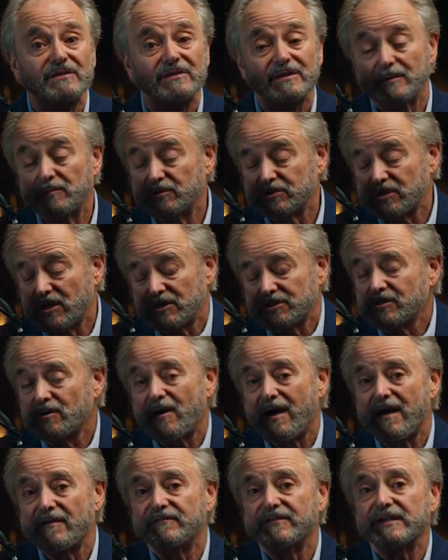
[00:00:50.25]
It was also
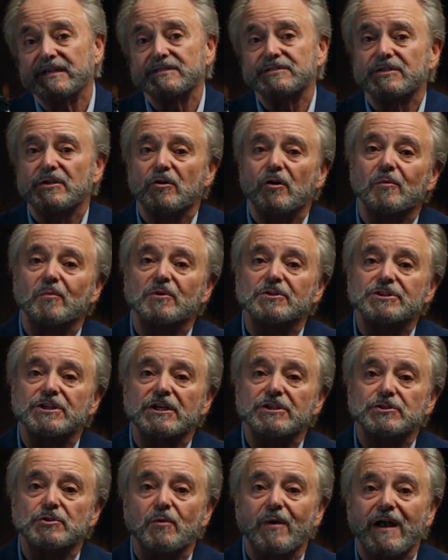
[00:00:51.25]
obvious that
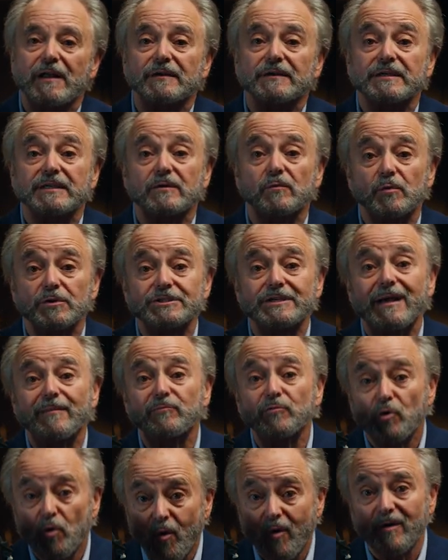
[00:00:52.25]
homosexuality was
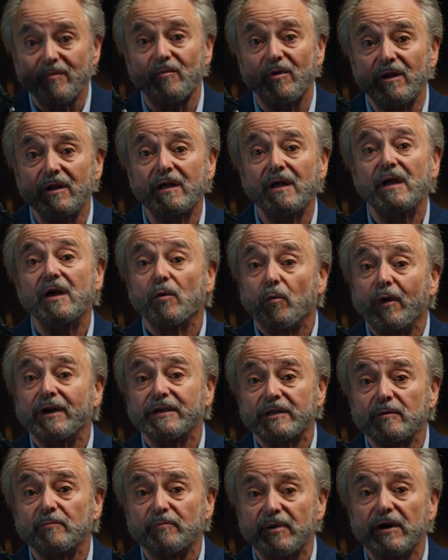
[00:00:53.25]
abnormal
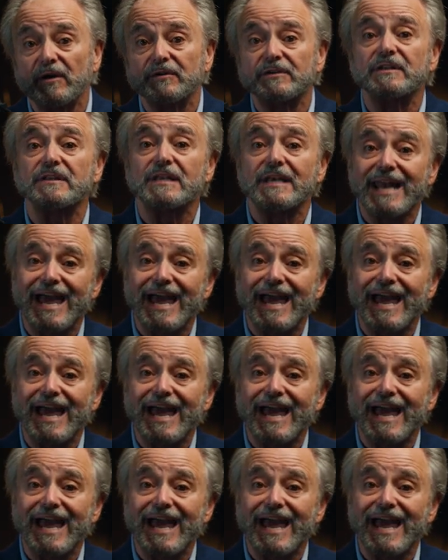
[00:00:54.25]
when compared to the